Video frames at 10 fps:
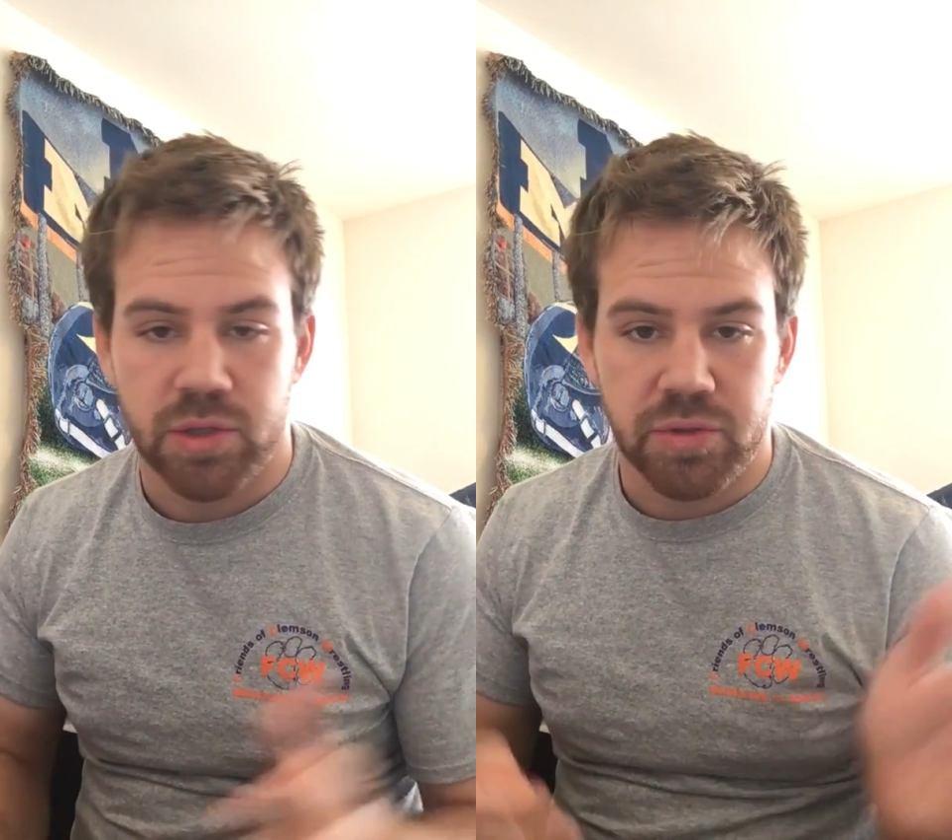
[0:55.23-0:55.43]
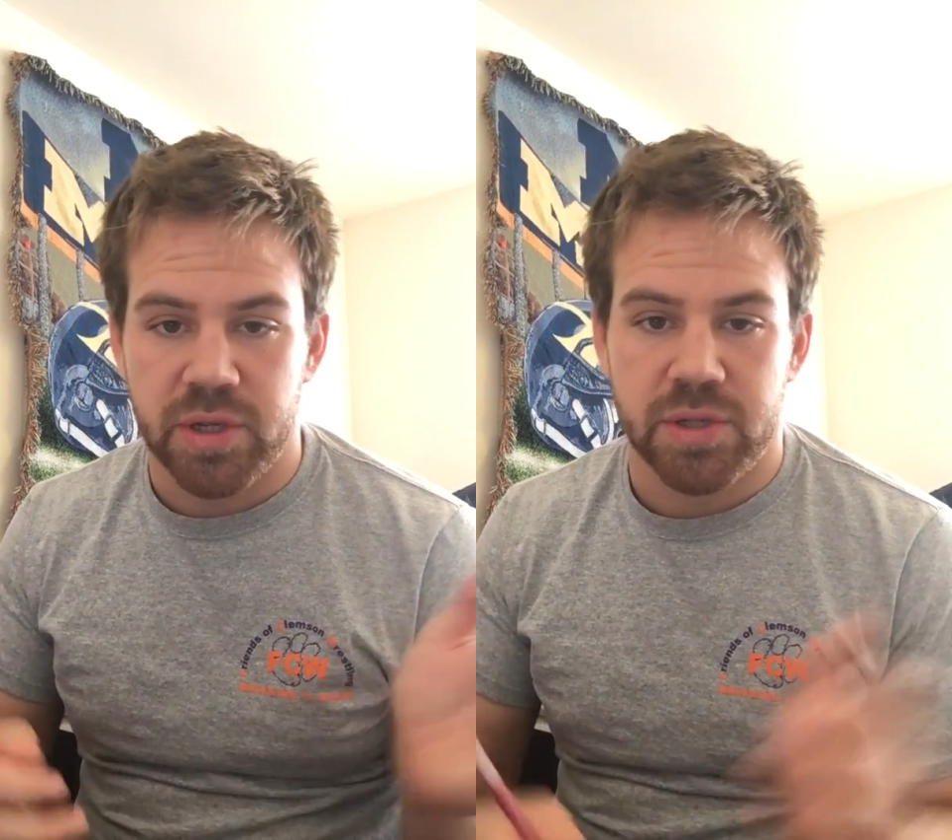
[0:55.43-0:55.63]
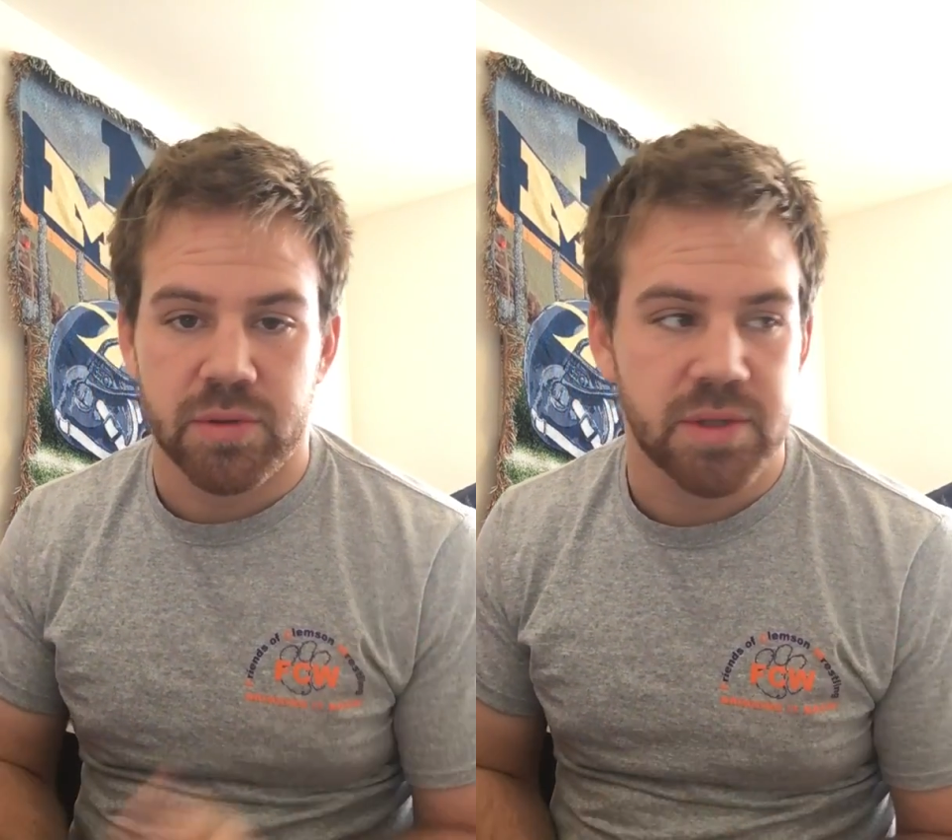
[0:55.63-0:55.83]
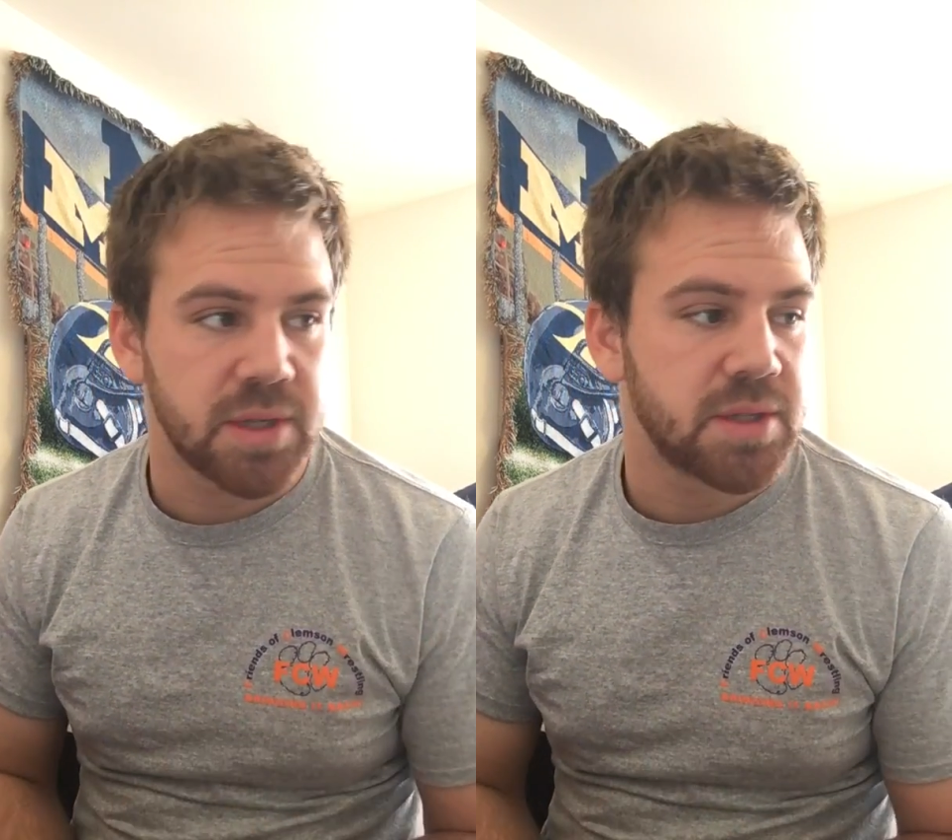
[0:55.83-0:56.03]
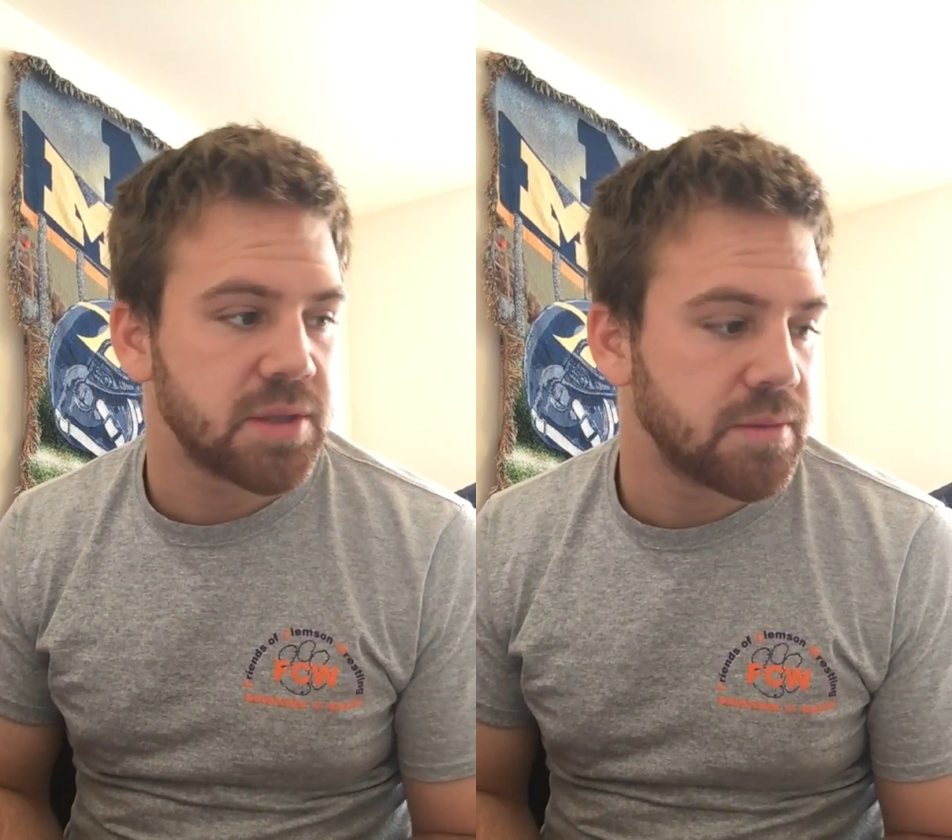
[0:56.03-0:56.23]
judicial
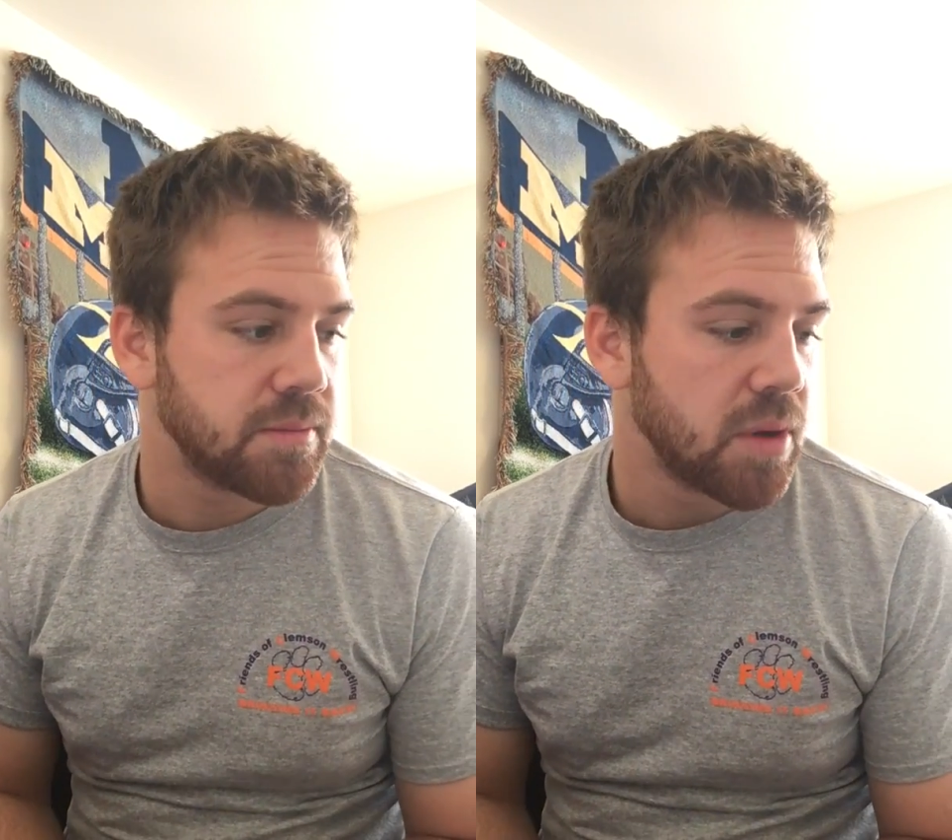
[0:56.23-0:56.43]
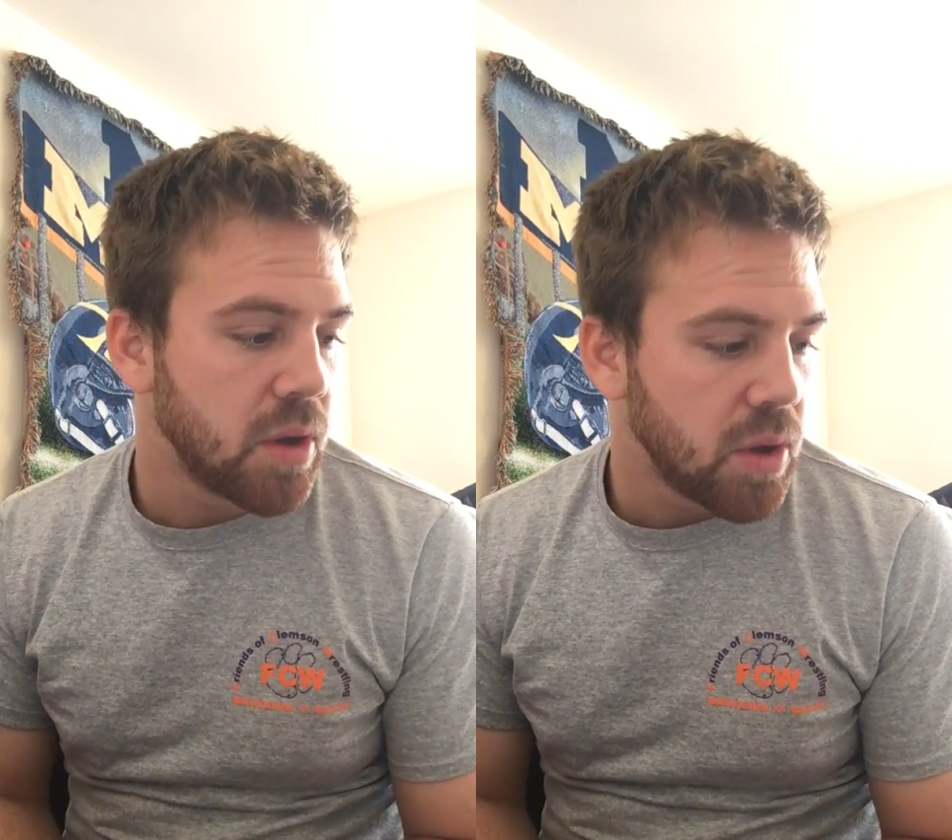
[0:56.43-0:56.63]
system